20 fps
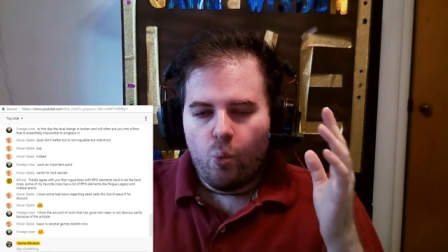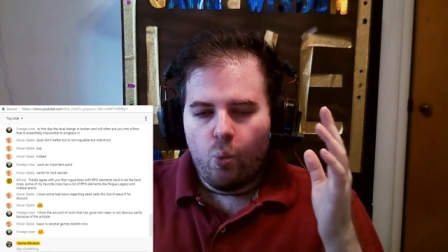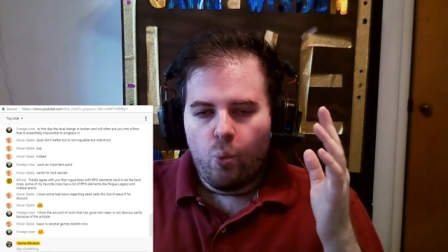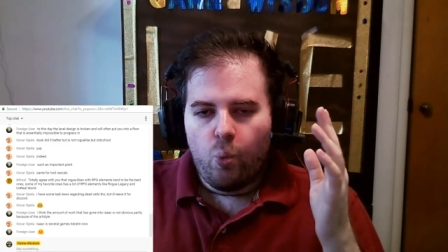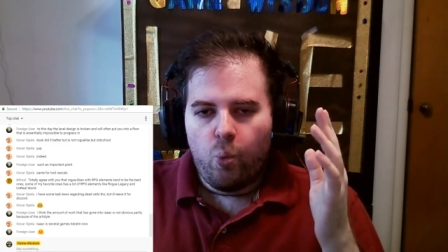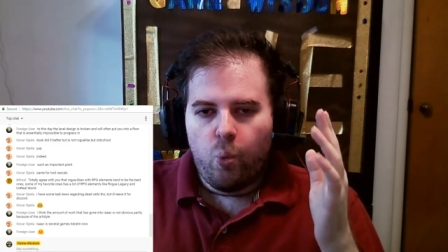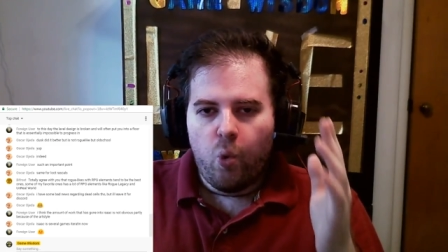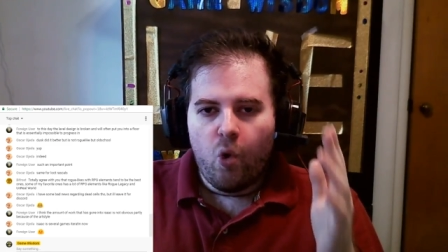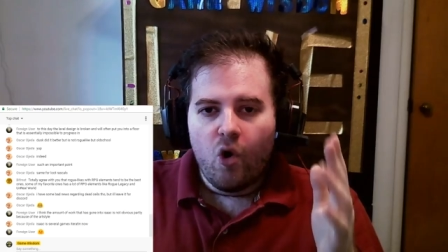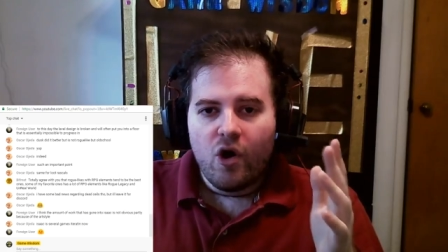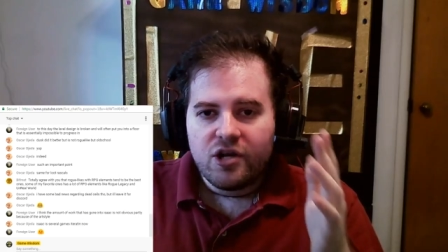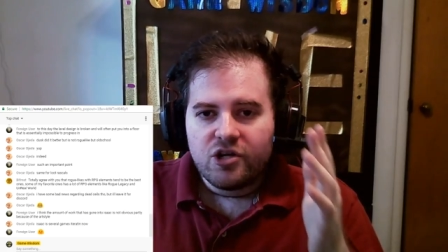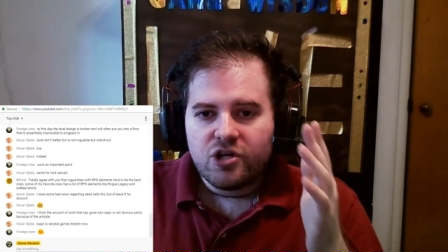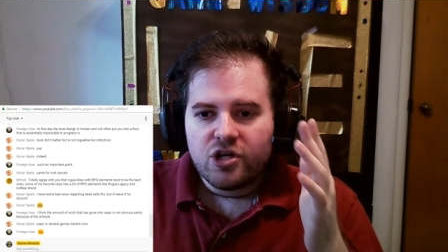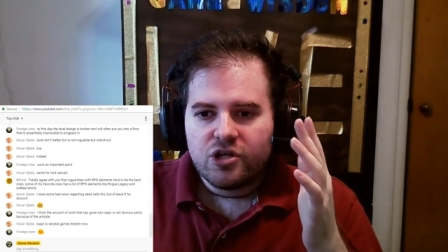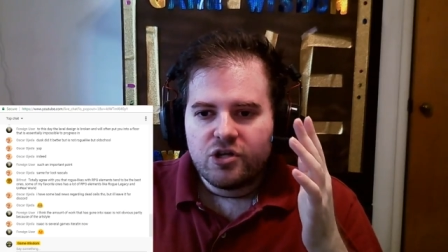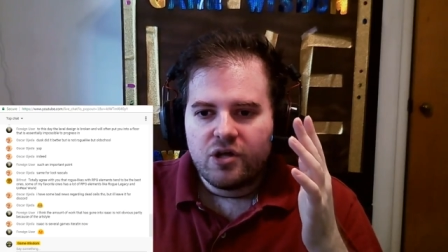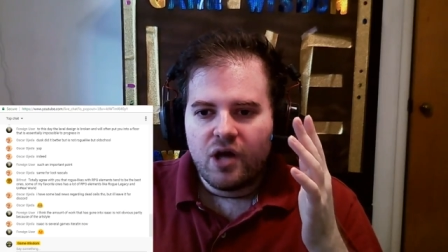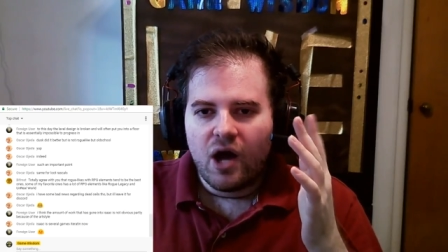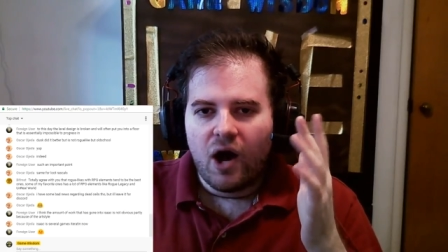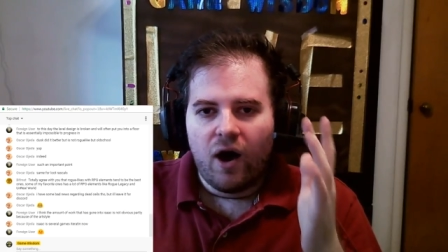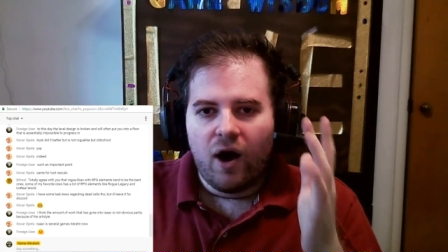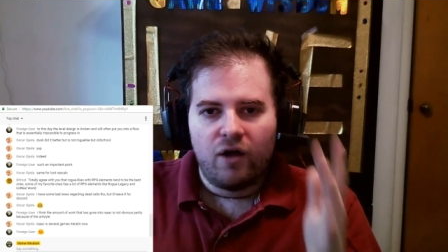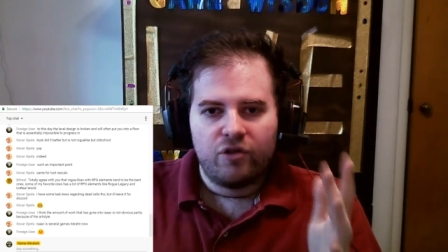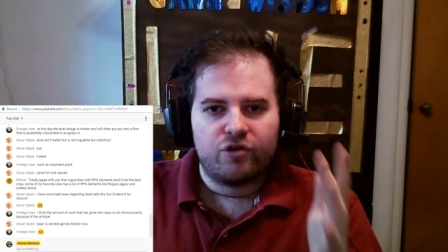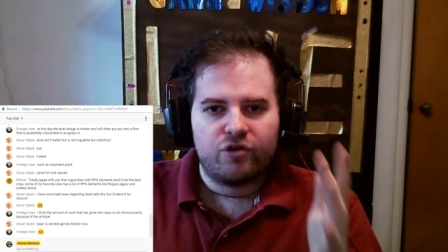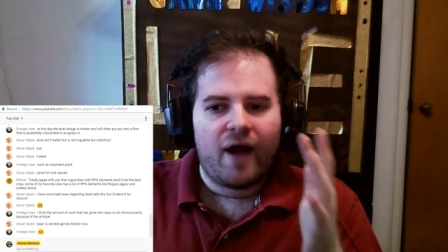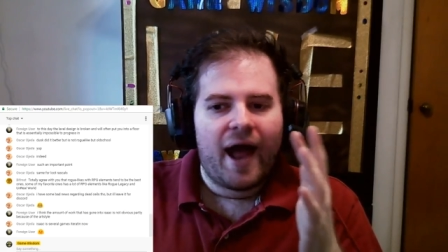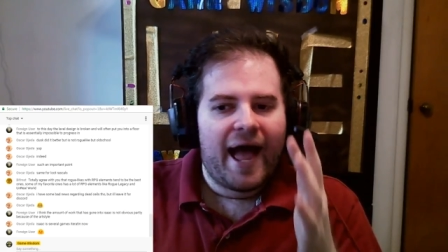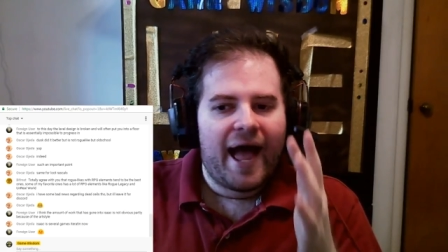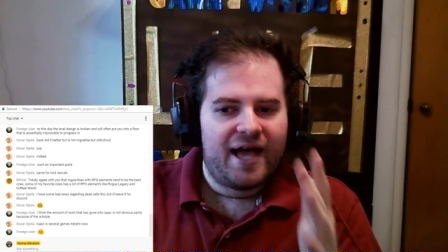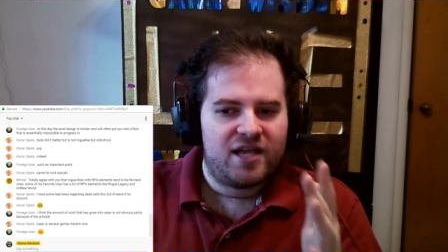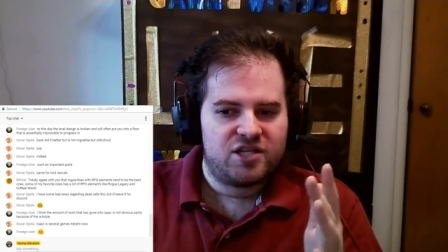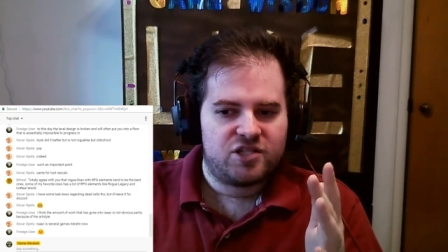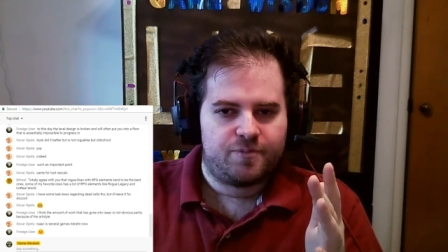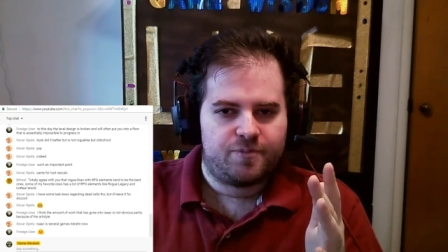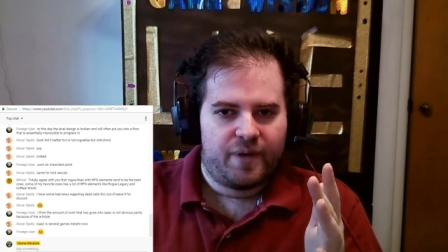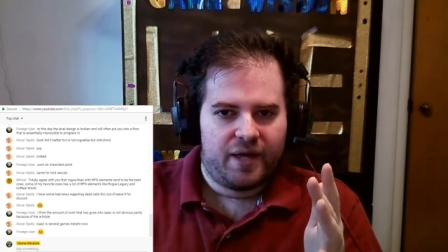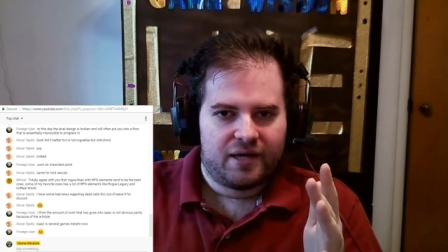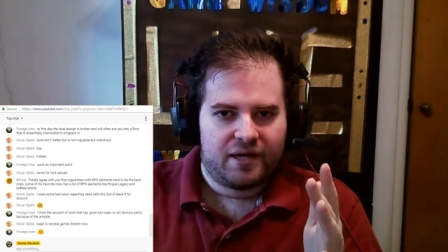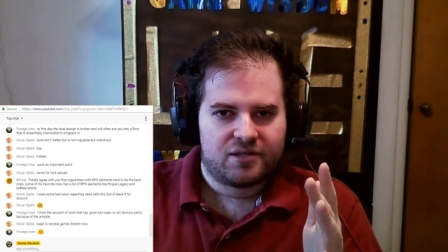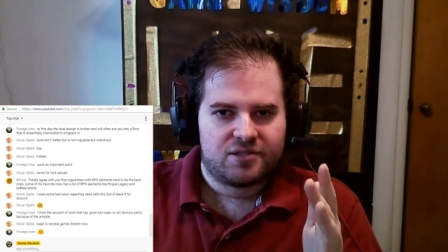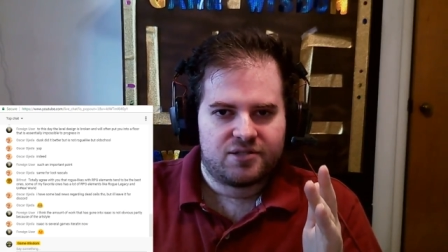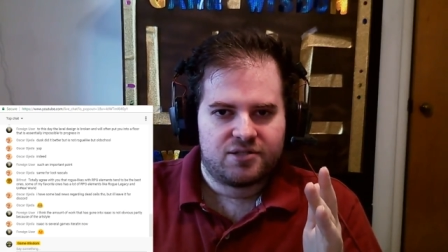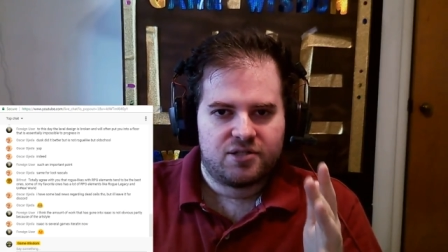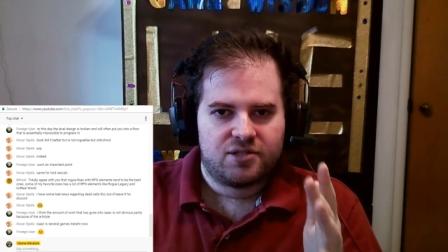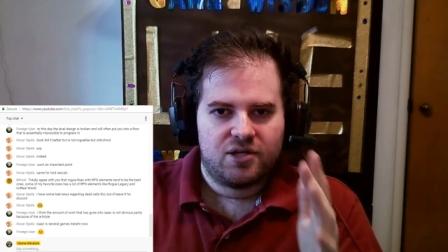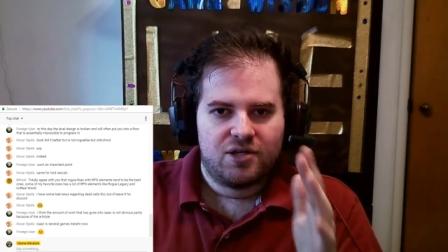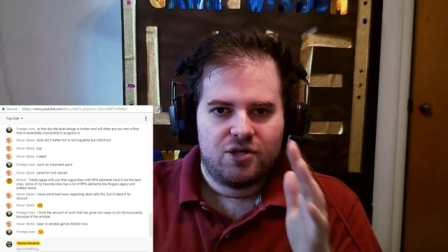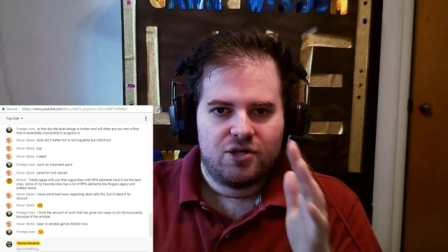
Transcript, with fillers: What other aspects